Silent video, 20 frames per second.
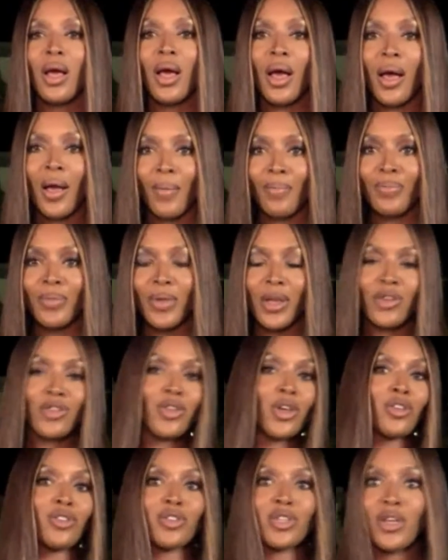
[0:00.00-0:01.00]
It
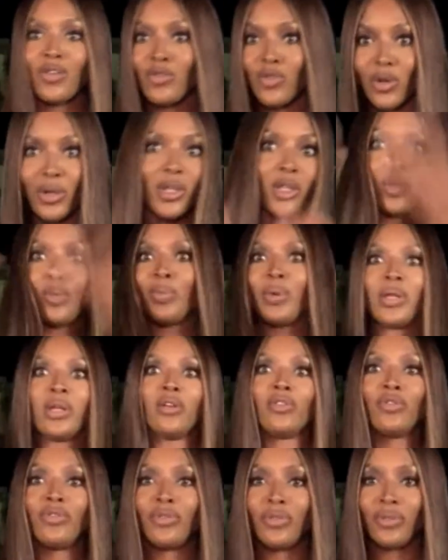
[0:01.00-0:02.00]
just gives you a little bit
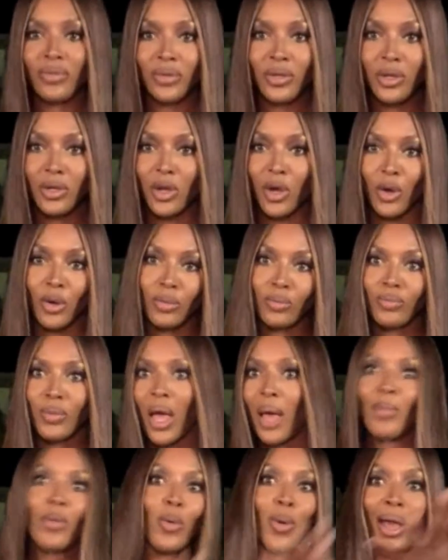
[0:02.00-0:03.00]
of, you know,
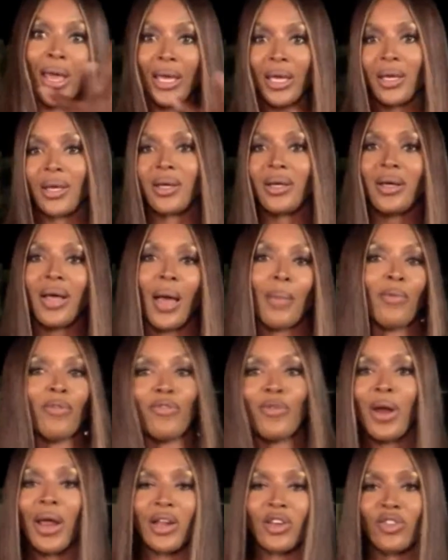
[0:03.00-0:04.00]
I'm awake, I'm
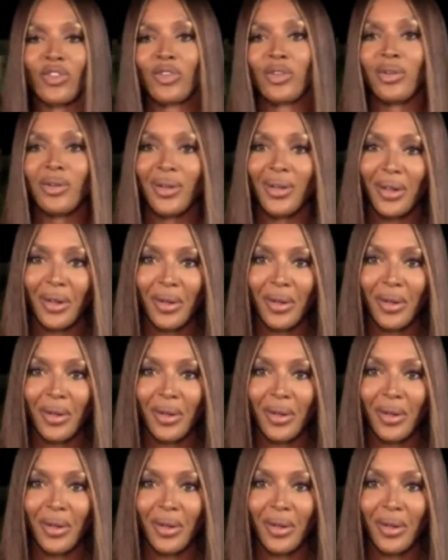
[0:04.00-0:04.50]
fresh.